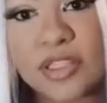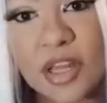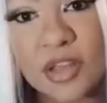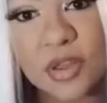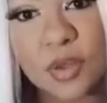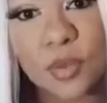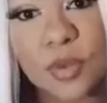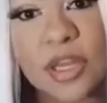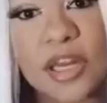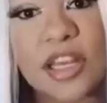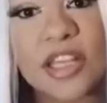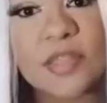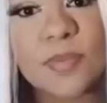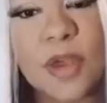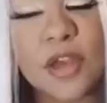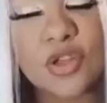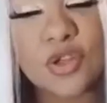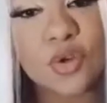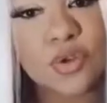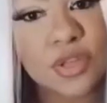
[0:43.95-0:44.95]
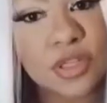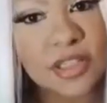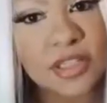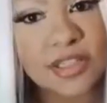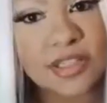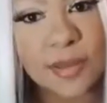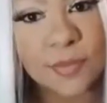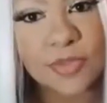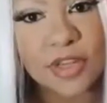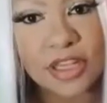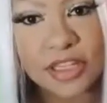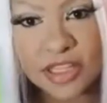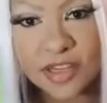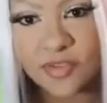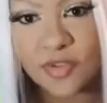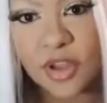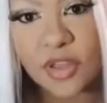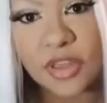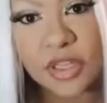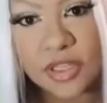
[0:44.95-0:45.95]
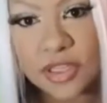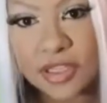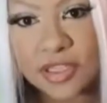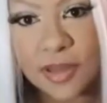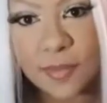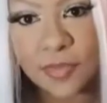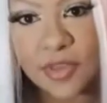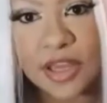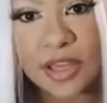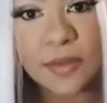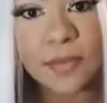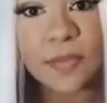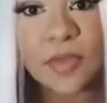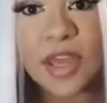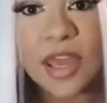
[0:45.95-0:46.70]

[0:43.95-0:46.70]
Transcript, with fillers: It's not the reading special. This is something different. This is something